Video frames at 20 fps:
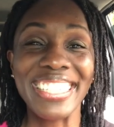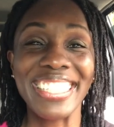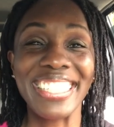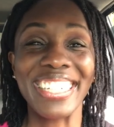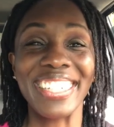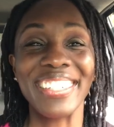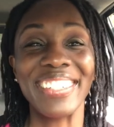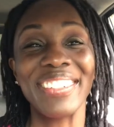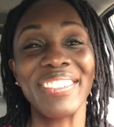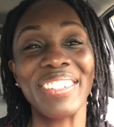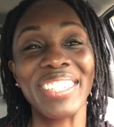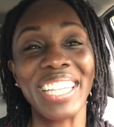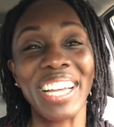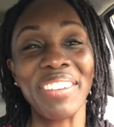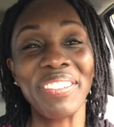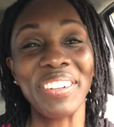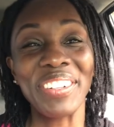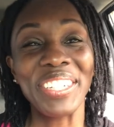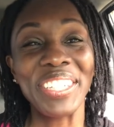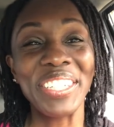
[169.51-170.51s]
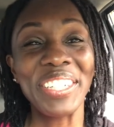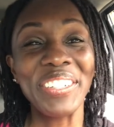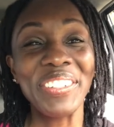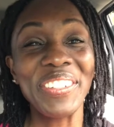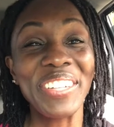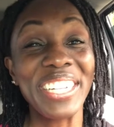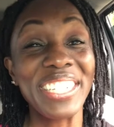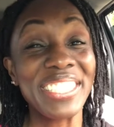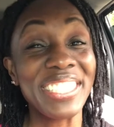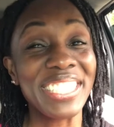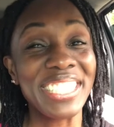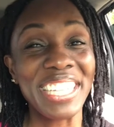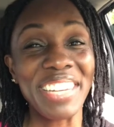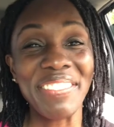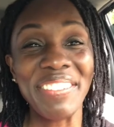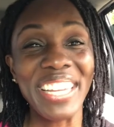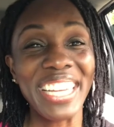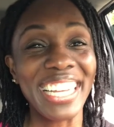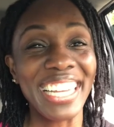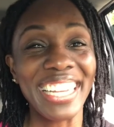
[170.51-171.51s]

So without further ado, here's Chef Nikki.